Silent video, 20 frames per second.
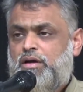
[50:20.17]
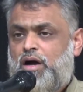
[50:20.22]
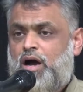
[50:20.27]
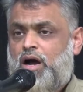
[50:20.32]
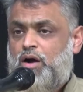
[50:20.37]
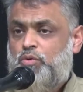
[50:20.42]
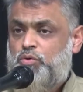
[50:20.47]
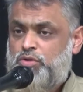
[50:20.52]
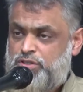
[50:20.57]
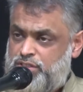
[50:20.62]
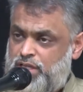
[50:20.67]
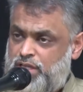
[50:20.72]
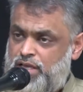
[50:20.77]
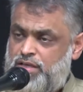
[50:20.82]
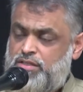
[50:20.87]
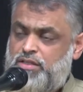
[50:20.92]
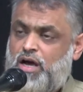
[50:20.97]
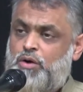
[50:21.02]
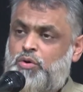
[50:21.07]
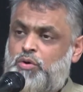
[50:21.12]
I will
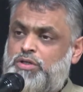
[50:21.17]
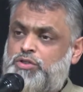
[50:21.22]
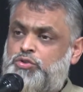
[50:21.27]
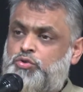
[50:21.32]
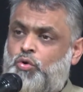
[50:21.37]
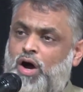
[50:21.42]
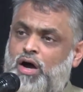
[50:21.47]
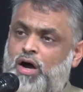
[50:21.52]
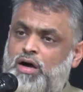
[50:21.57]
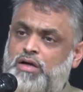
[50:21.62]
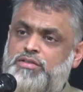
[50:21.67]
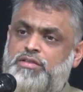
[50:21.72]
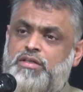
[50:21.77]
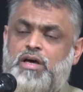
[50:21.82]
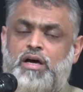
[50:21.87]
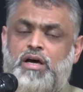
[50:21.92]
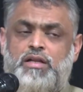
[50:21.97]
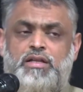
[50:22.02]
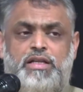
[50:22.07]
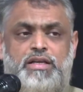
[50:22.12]
say, our du'at and
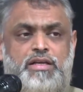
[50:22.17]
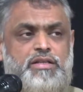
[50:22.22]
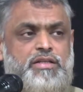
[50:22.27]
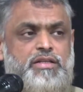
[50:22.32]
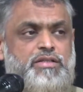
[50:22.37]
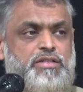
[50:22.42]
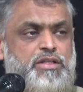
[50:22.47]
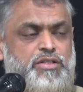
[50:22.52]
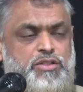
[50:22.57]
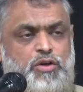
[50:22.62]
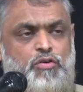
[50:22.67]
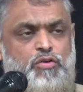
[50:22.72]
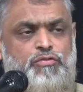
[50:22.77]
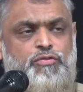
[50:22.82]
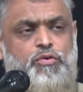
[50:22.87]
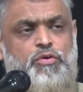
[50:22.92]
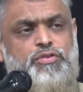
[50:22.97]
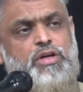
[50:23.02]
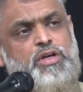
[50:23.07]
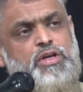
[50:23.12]
our leaders and so
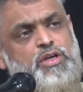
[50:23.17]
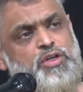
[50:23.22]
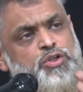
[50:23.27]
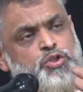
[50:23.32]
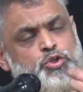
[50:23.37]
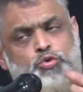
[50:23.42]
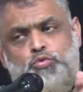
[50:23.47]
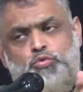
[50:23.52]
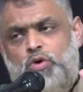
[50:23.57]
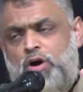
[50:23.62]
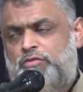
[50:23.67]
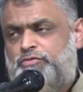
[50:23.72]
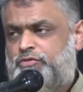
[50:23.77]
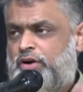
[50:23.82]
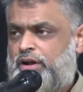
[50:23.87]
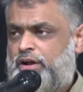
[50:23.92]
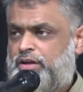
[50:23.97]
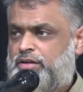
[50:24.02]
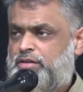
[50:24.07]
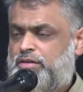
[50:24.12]
forth, too
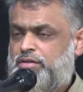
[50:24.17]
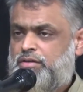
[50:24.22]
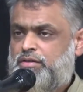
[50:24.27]
afraid.